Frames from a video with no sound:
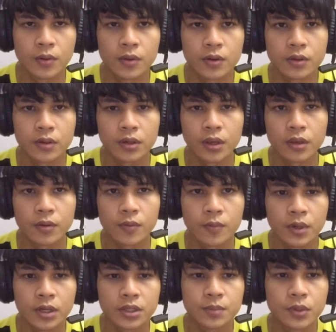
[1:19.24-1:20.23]
Okay,
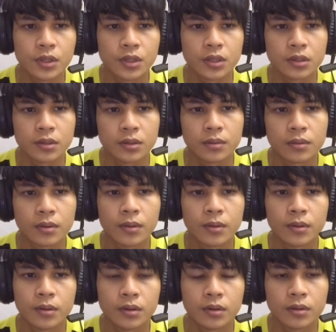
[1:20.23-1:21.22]
what is monitor?
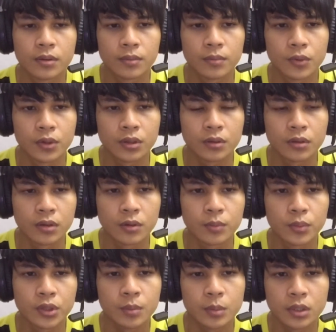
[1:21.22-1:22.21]
A
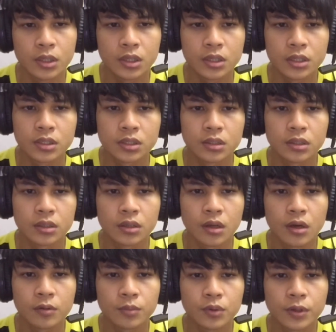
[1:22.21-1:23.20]
computer monitor is an
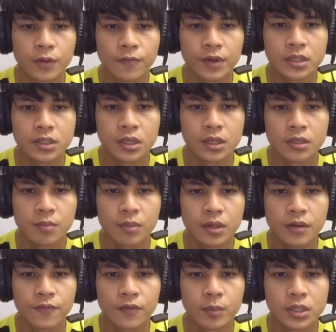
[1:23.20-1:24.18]
output device that displays
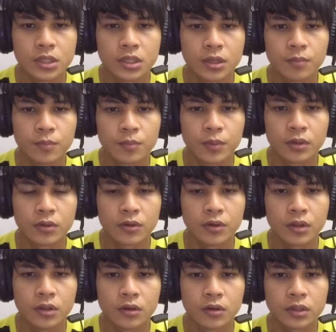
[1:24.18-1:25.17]
information in
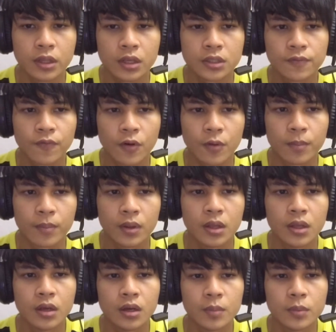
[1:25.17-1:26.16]
pictorial or text form.
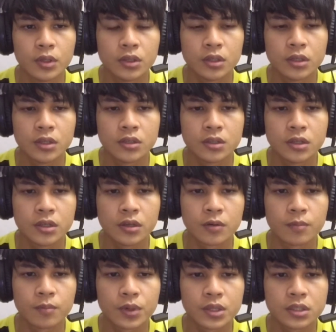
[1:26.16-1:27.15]
A monitor usually
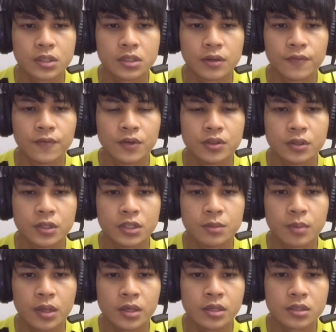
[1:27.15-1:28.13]
comprises a visual
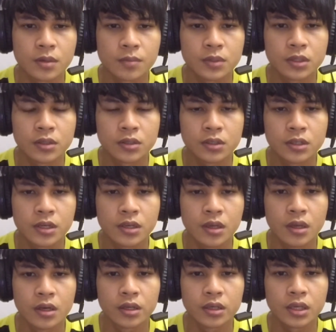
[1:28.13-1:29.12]
display, some circuitry,
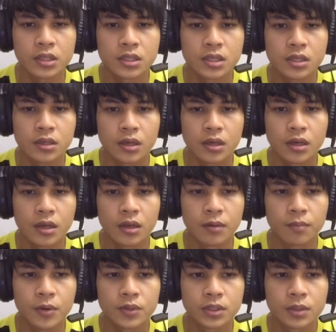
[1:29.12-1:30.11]
a casing, and a
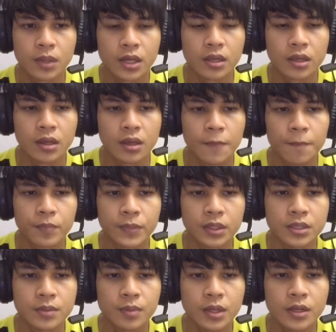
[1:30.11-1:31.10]
power supply. A
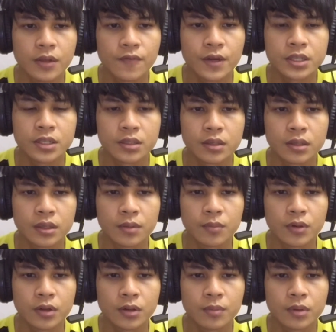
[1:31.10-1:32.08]
display device in
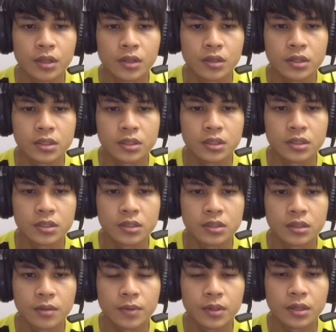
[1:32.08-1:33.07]
modern monitors is
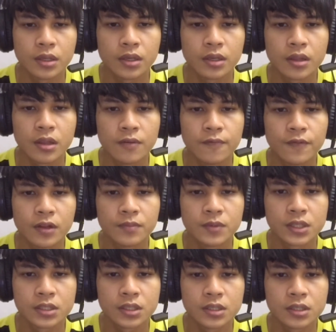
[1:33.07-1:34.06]
typically a thin film
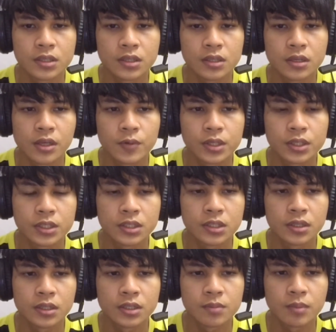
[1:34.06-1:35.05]
transistor liquid
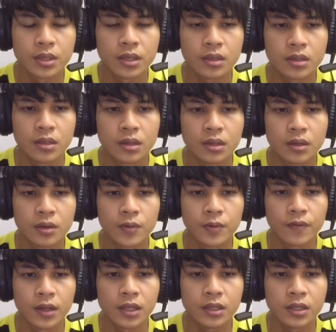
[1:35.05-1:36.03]
crystal display
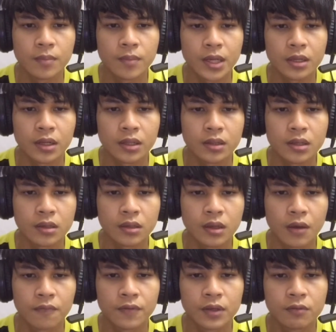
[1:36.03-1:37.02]
with LED backlighting
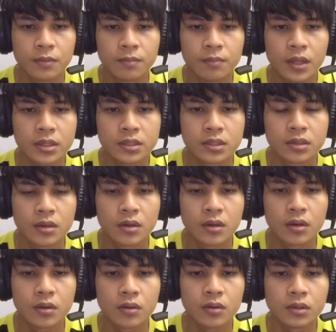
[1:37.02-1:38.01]
having replaced
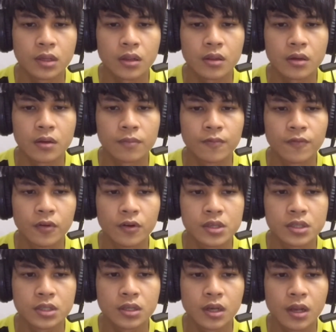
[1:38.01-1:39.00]
cold cathode
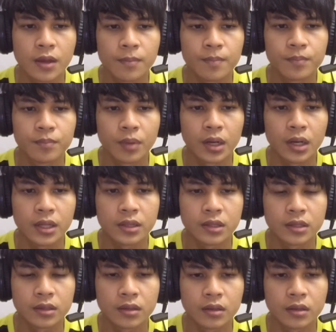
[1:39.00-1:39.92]
fluorescent lamp backlighting.